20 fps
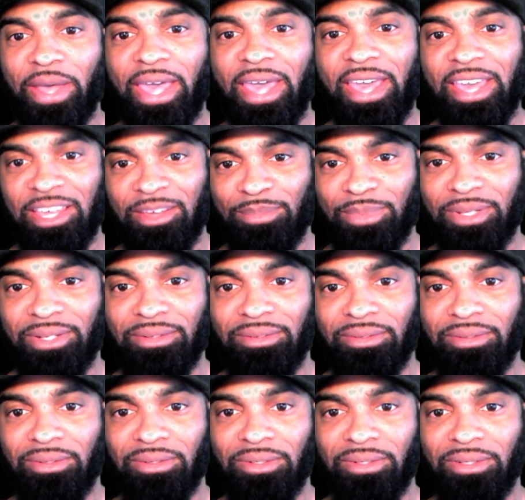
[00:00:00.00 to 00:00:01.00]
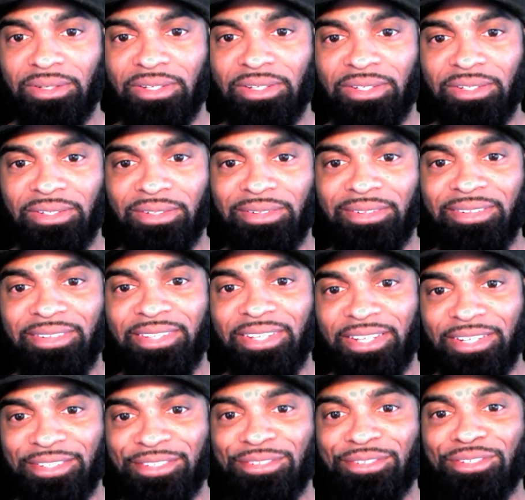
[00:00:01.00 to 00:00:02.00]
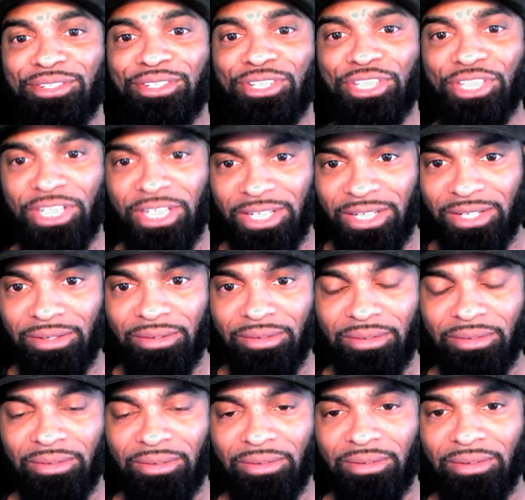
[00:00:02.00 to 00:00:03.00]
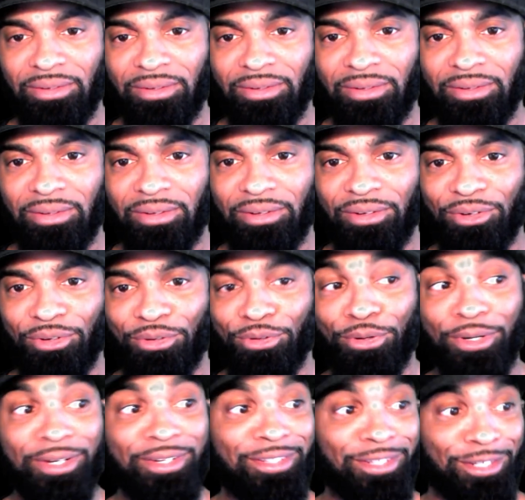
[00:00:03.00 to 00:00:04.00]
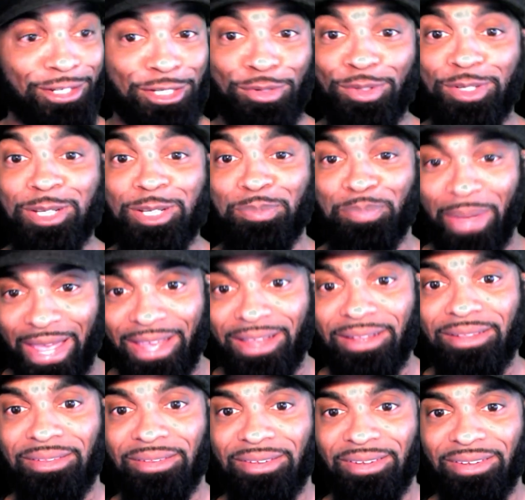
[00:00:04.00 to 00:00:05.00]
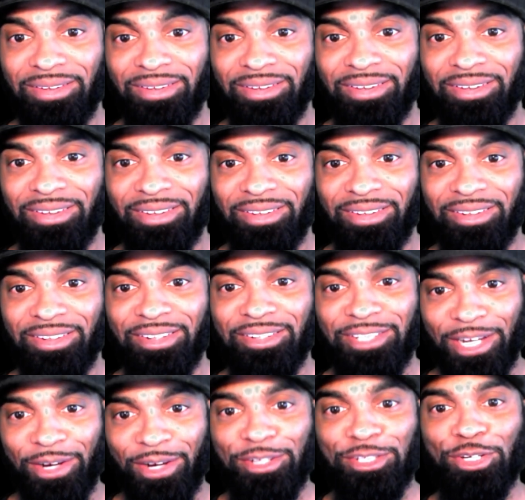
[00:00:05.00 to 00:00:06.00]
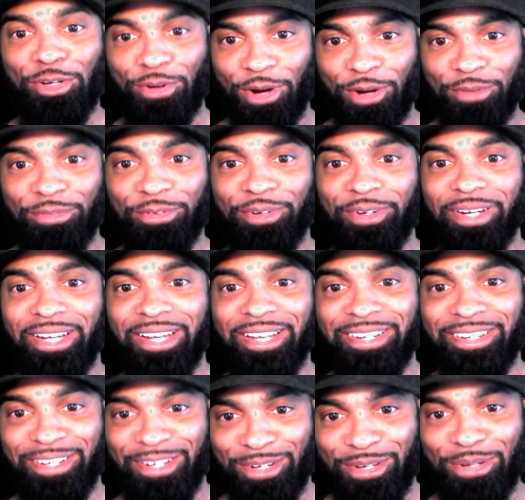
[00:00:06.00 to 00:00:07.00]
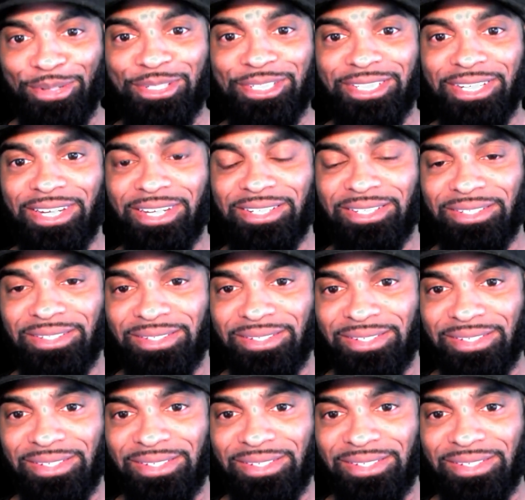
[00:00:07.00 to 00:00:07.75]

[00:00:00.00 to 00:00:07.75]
Haymon didn't cheat or disrespect Terrence Crawford in the negotiations.